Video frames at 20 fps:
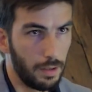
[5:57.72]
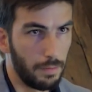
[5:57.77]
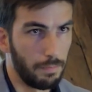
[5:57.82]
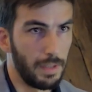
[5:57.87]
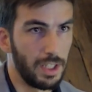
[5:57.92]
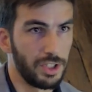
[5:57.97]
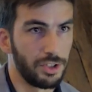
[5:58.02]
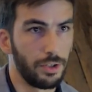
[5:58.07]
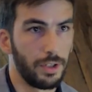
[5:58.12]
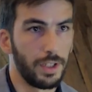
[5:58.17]

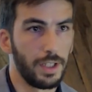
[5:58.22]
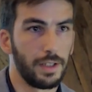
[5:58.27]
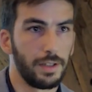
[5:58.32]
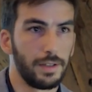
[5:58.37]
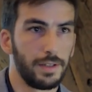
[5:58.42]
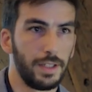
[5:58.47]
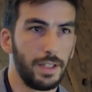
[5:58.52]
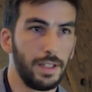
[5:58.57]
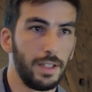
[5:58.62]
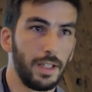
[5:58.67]

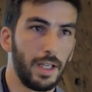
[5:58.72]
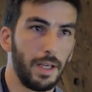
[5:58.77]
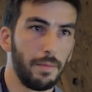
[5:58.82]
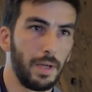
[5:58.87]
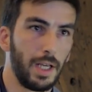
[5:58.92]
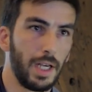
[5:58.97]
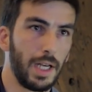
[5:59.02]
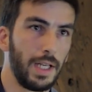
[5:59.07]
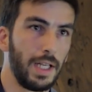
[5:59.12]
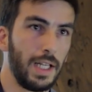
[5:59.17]
measuring the
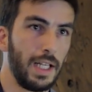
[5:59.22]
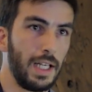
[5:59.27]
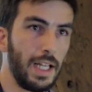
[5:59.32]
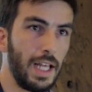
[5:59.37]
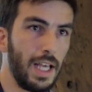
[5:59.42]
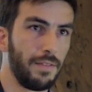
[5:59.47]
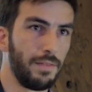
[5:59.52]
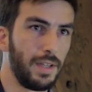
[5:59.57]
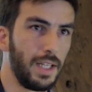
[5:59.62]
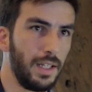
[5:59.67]
mRNA
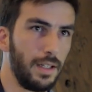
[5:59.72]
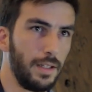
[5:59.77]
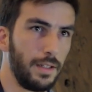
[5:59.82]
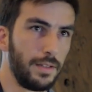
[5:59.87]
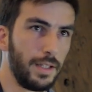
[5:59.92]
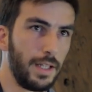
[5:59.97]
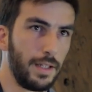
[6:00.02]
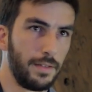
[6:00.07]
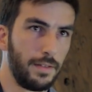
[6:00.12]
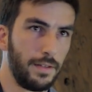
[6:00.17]
level
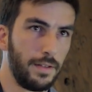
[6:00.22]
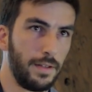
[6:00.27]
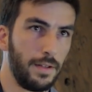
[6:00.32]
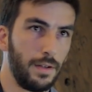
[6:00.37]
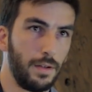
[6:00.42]
that